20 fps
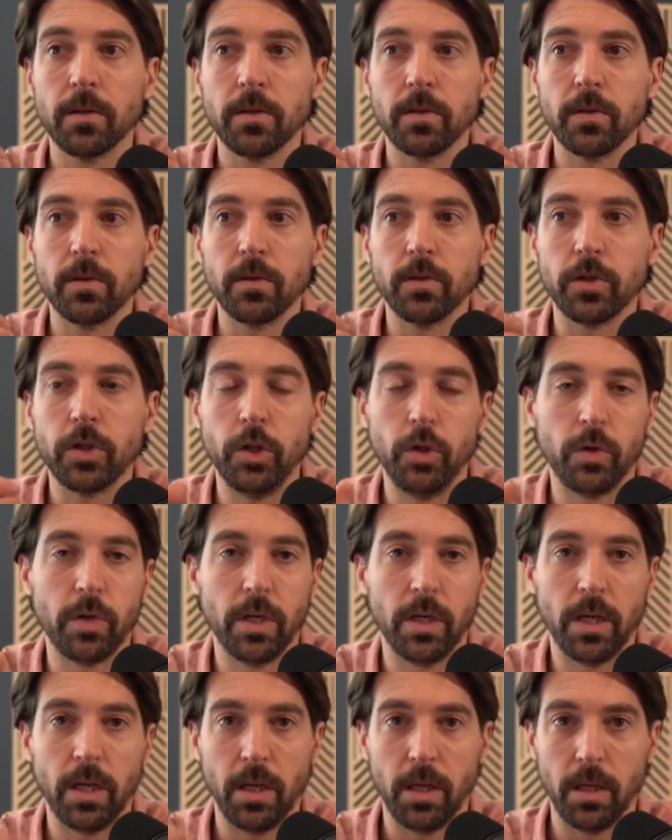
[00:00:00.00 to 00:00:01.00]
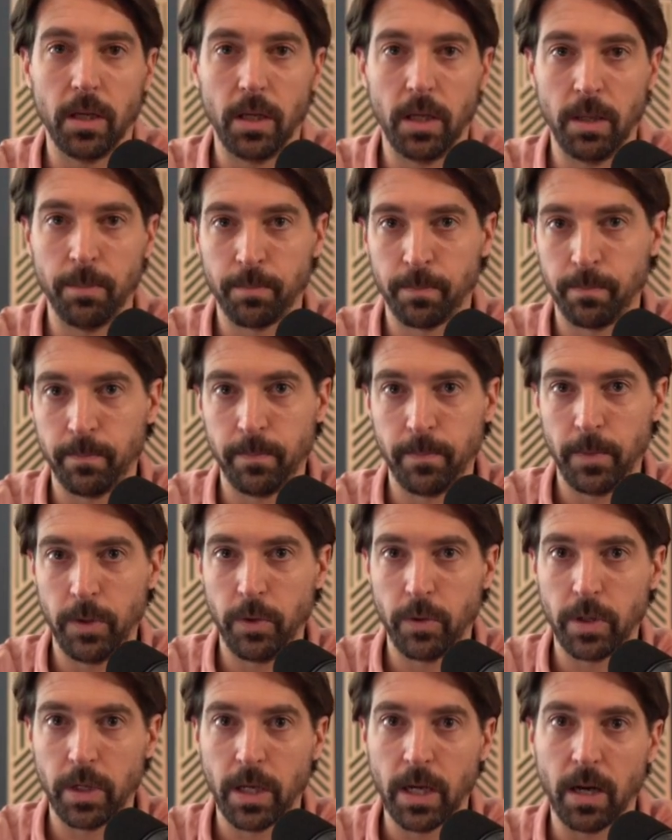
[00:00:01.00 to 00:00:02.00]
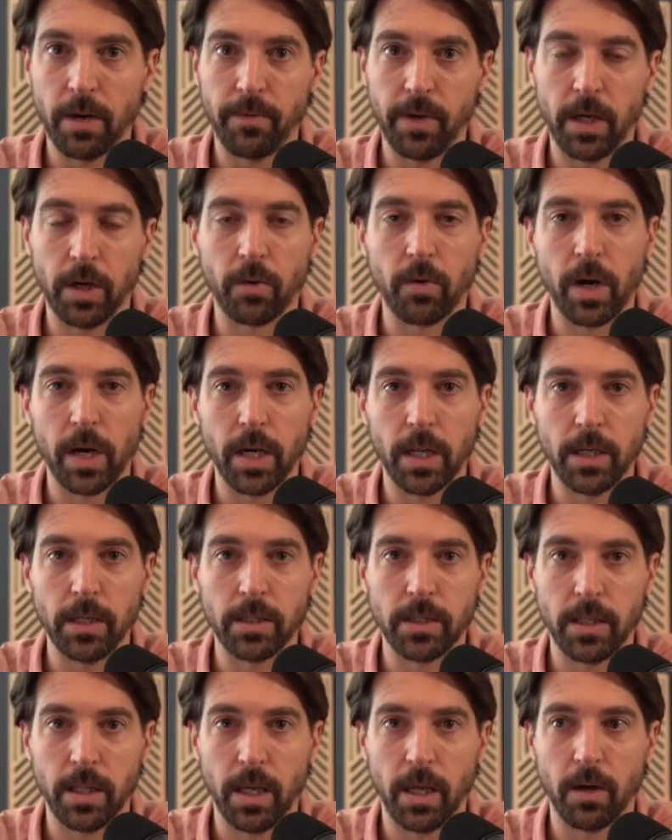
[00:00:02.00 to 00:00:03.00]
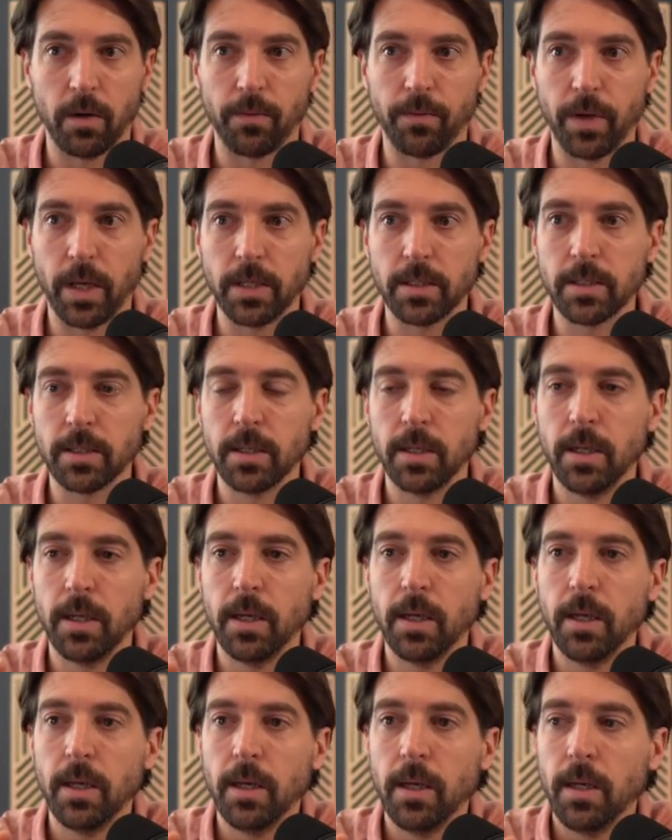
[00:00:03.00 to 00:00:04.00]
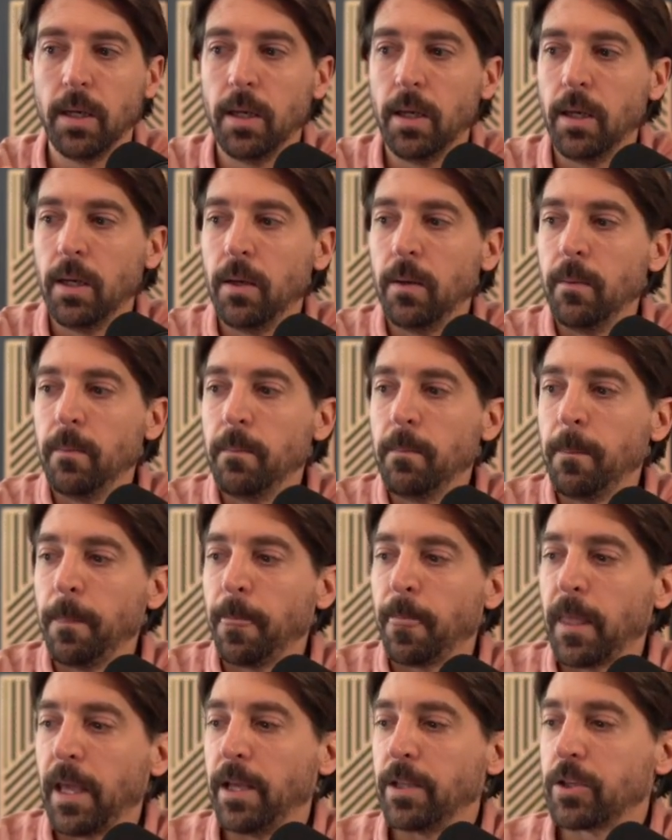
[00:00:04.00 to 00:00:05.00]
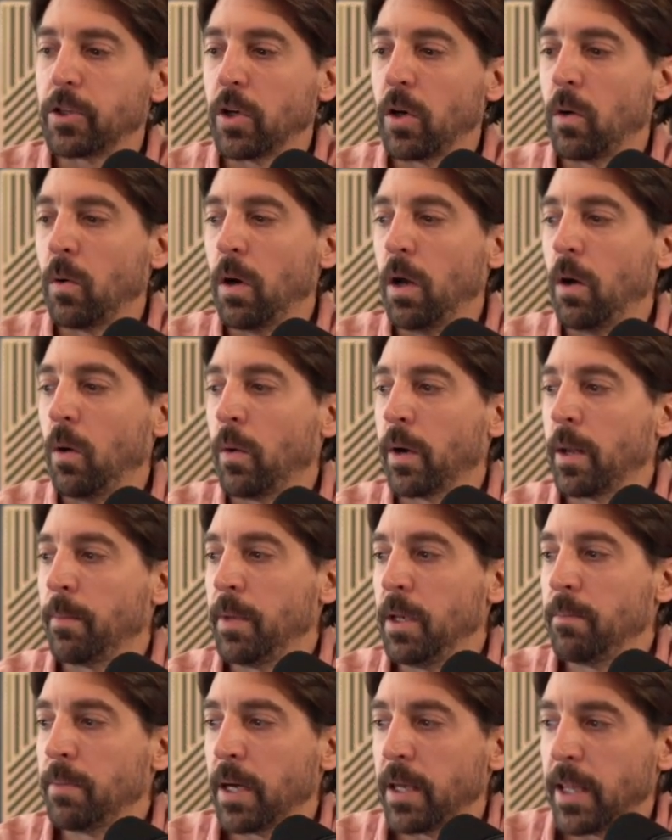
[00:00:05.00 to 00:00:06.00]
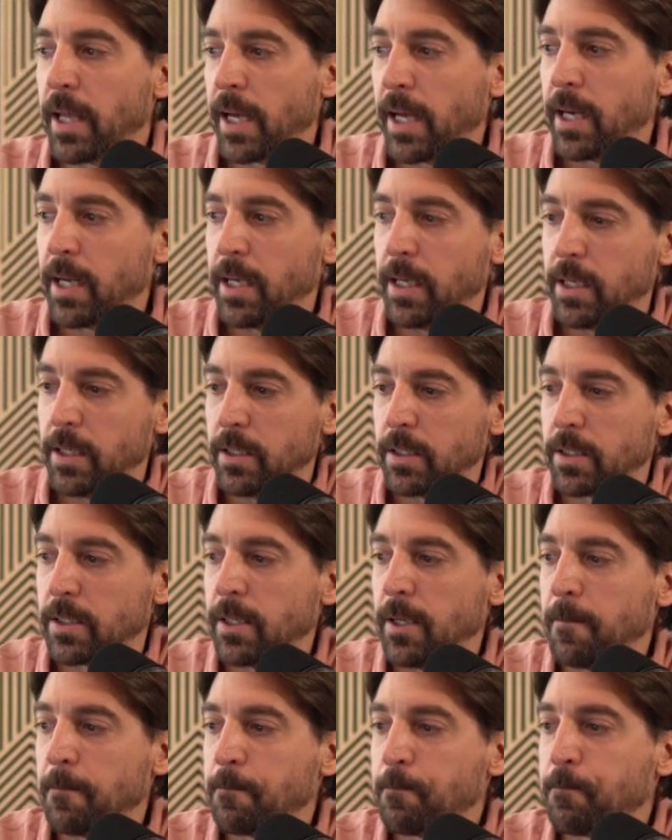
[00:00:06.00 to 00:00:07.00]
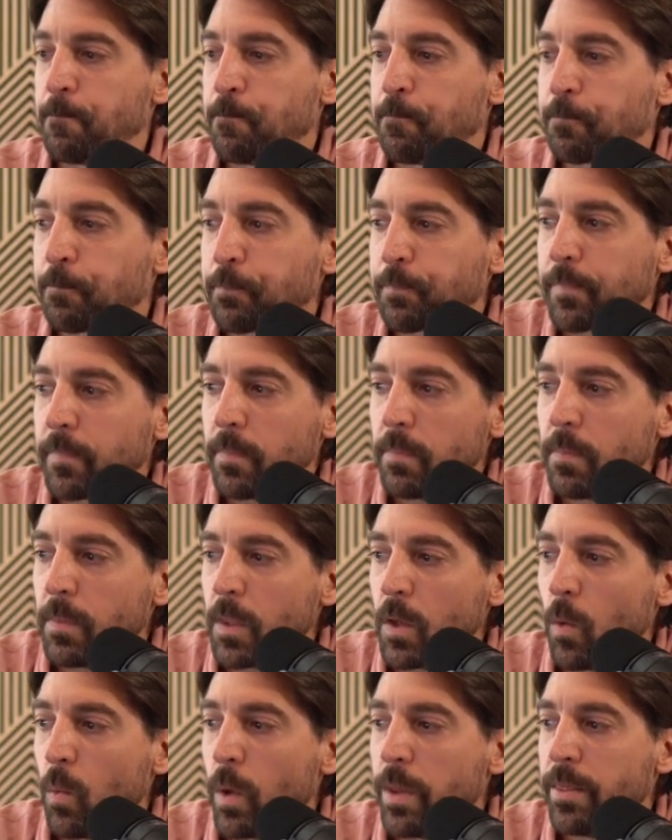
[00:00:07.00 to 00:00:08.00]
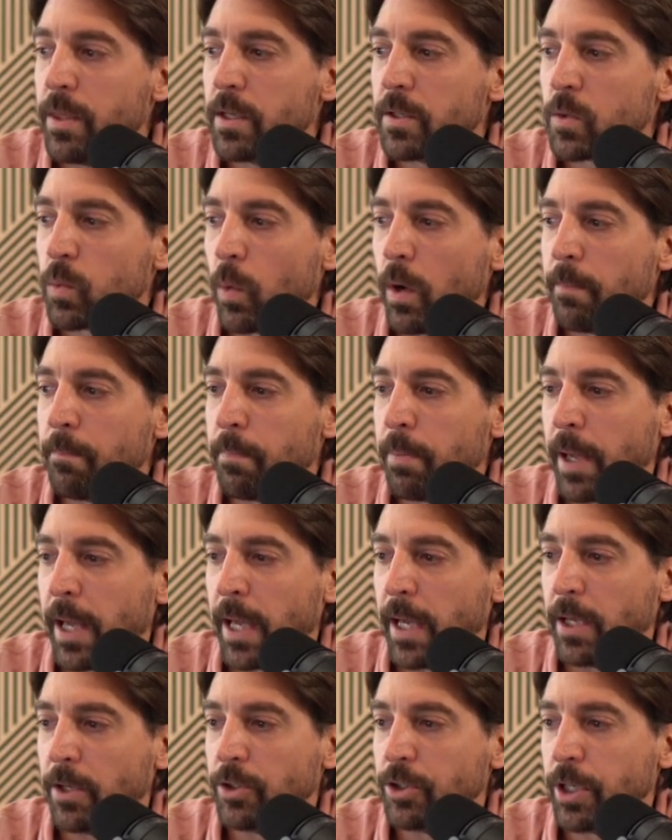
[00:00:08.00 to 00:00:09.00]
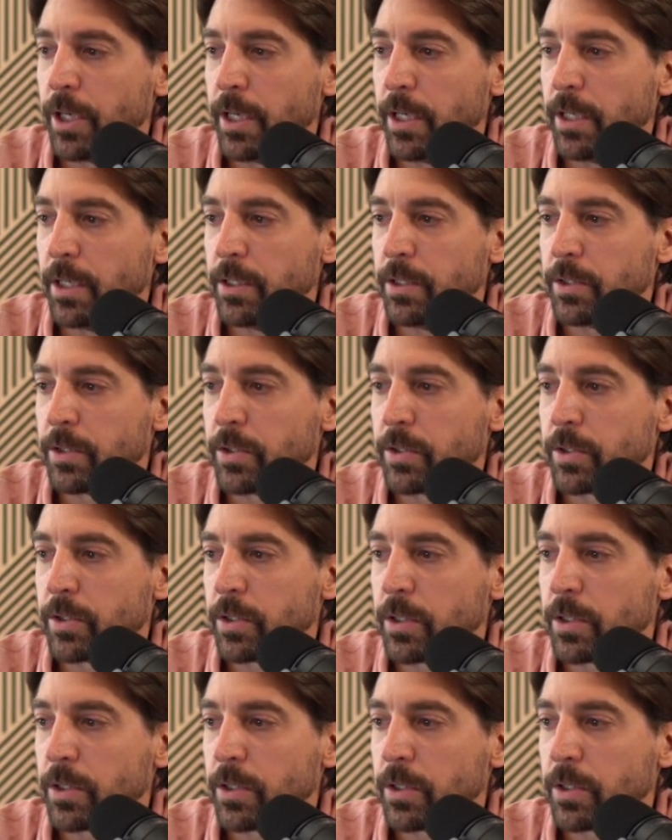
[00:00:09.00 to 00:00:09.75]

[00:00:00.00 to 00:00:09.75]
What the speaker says: so you can kind of integrate it into the interface. And so what I mean by that is when this web page is